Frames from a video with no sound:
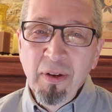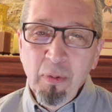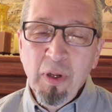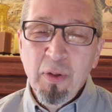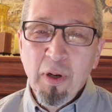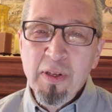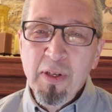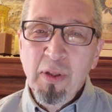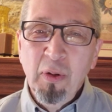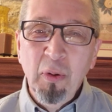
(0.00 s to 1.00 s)
we trust
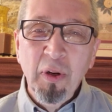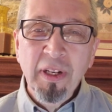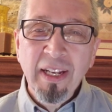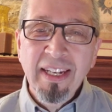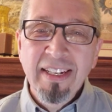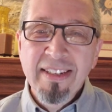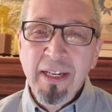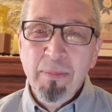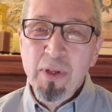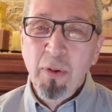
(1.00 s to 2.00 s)
in the Lord and lean into
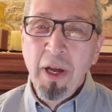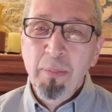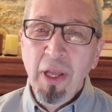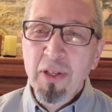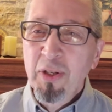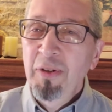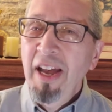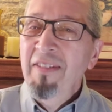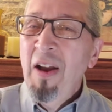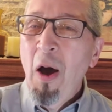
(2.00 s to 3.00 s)
Him. So God bless you. Have an